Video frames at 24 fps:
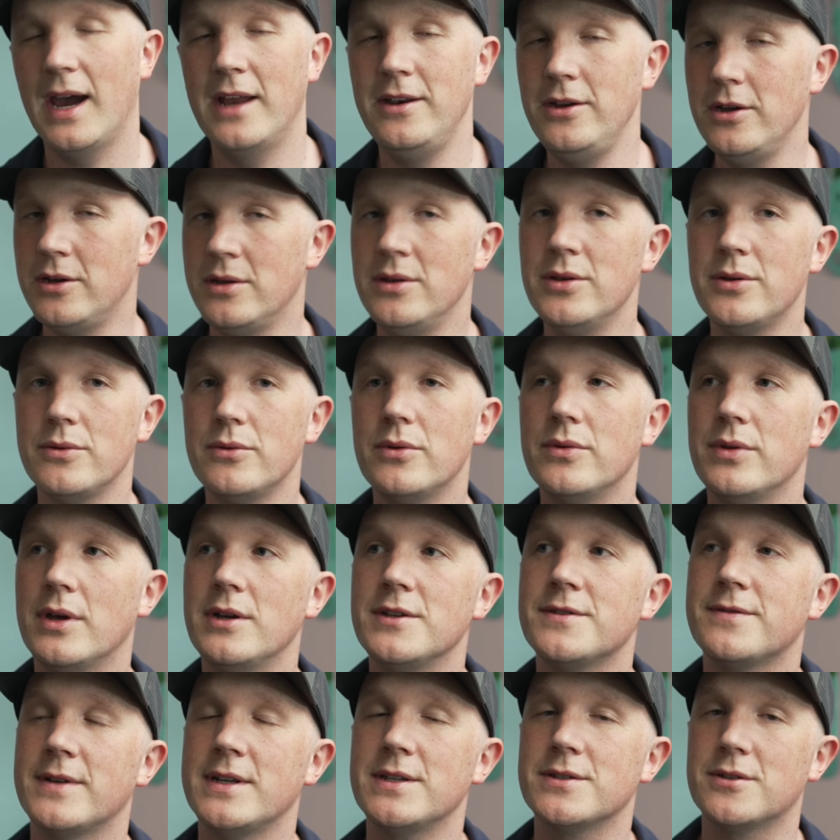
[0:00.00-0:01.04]
And you can do all
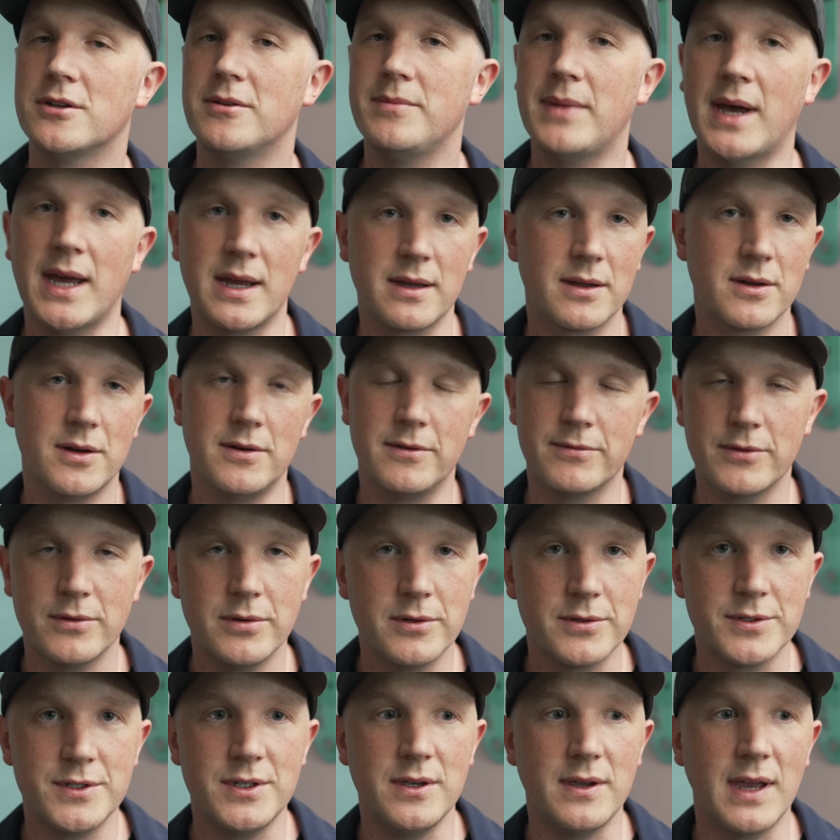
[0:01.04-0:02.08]
those things on a Mac, of
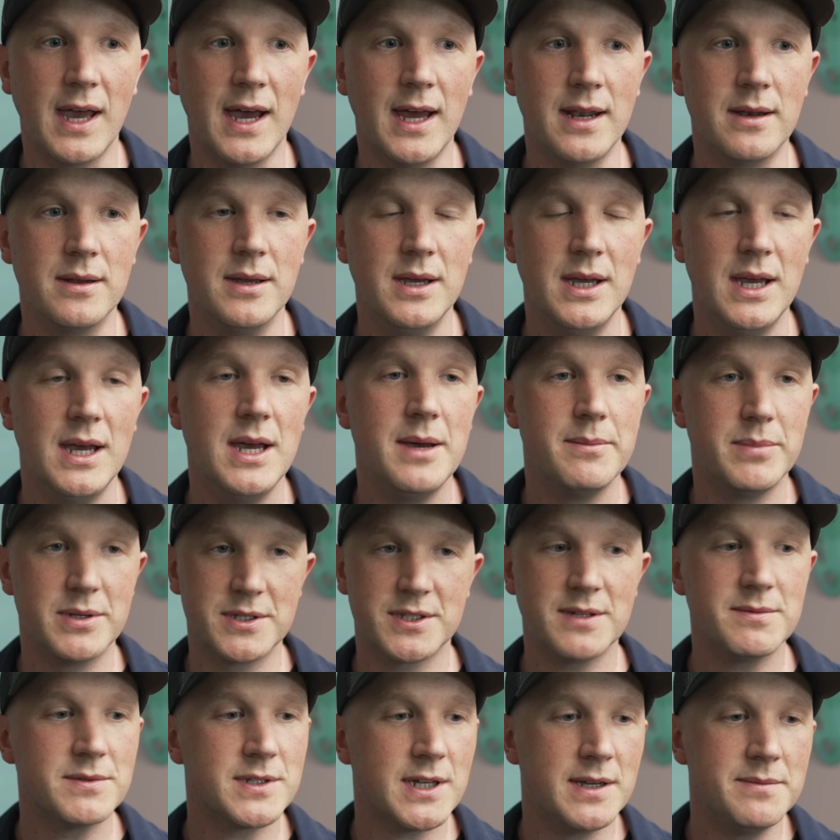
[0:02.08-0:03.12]
course you can, but
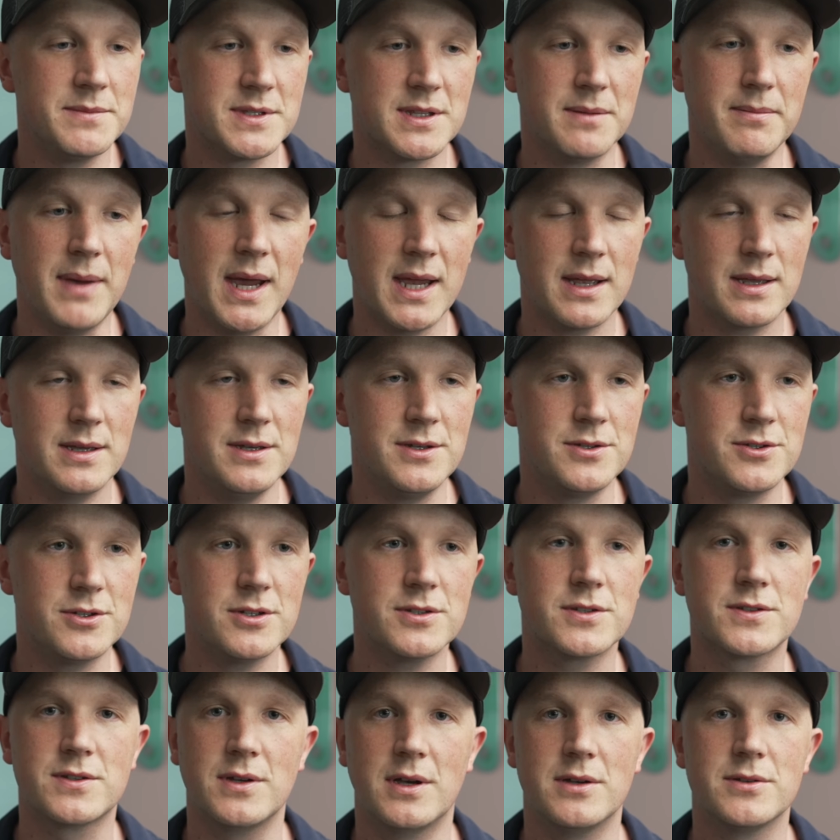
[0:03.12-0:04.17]
sometimes the Mac is
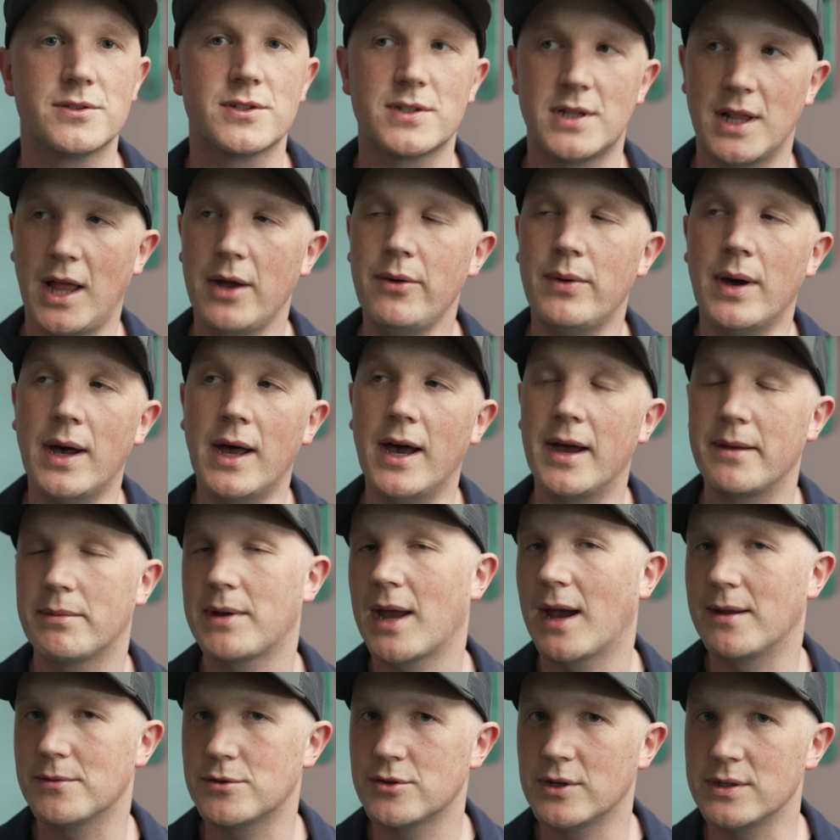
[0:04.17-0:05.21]
just slower at
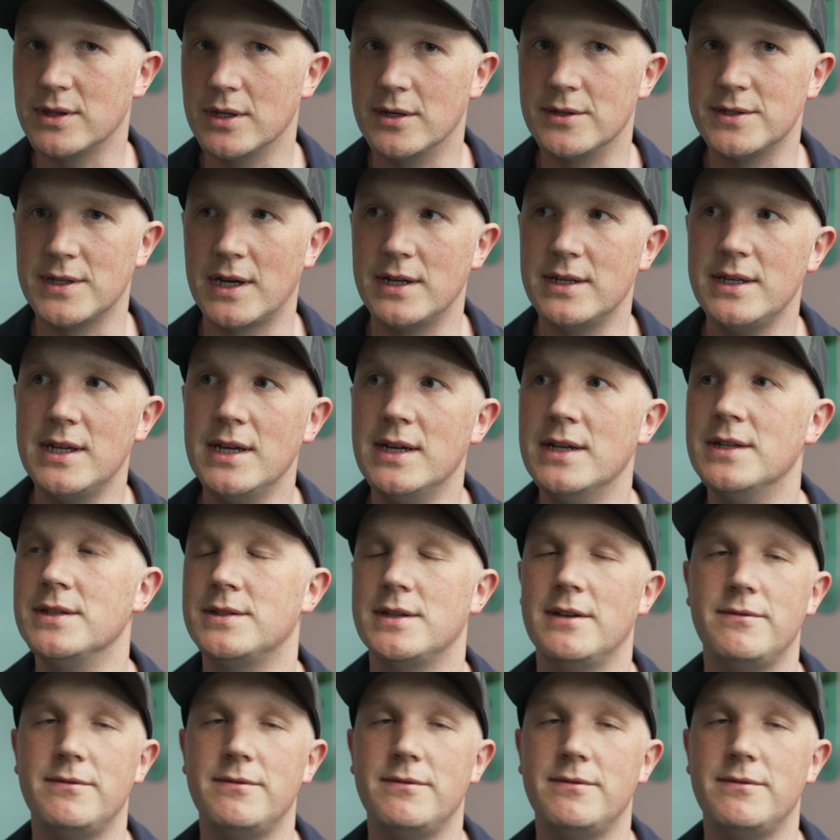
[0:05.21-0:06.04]
capturing those ideas.